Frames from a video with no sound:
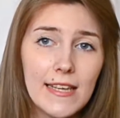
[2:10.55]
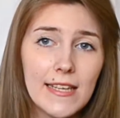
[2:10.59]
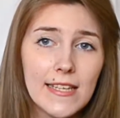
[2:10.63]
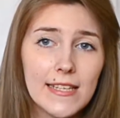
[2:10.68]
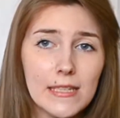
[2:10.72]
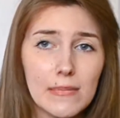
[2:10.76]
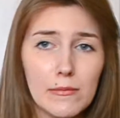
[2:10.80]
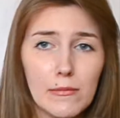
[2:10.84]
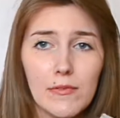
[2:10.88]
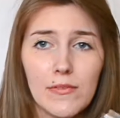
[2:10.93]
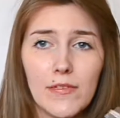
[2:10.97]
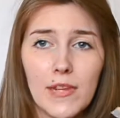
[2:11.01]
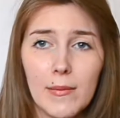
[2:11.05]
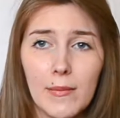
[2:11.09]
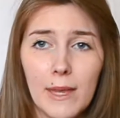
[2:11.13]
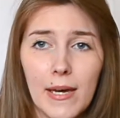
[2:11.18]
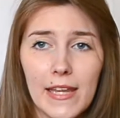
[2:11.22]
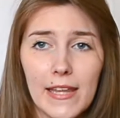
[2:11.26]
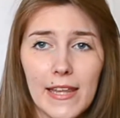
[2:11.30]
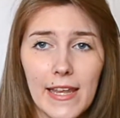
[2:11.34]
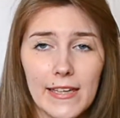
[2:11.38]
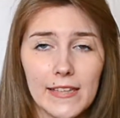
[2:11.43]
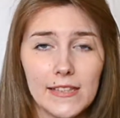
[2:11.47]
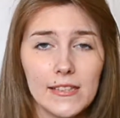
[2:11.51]
Some of them I
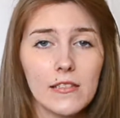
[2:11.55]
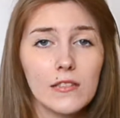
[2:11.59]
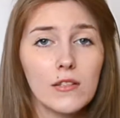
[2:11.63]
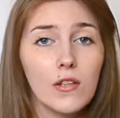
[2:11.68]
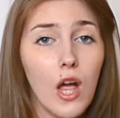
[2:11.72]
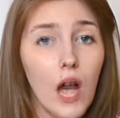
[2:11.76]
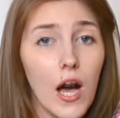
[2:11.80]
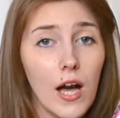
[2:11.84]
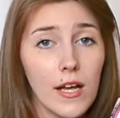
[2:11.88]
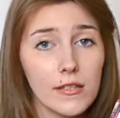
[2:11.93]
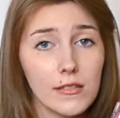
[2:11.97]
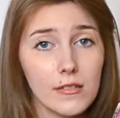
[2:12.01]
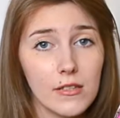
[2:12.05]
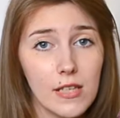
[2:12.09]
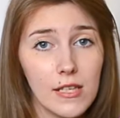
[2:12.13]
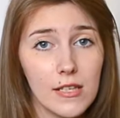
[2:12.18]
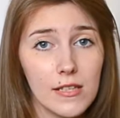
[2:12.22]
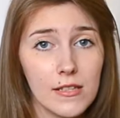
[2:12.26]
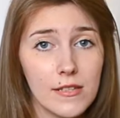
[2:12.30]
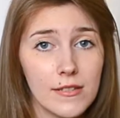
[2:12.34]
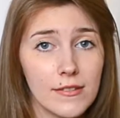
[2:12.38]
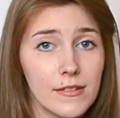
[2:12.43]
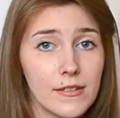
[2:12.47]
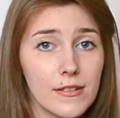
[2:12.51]
liked a lot
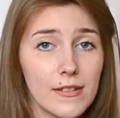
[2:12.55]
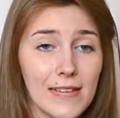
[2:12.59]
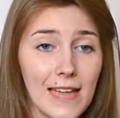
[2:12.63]
and